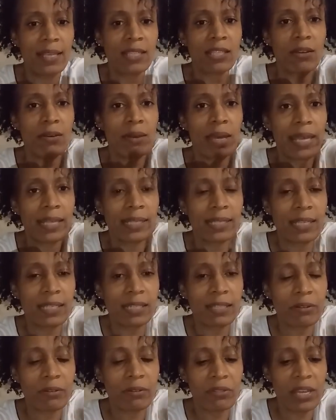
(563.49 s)
So it has
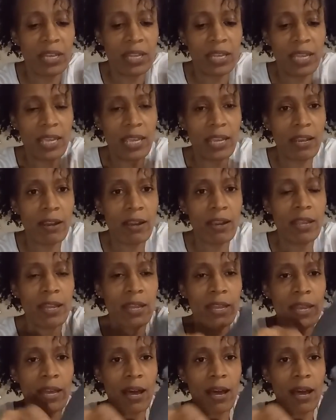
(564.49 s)
this little thing here.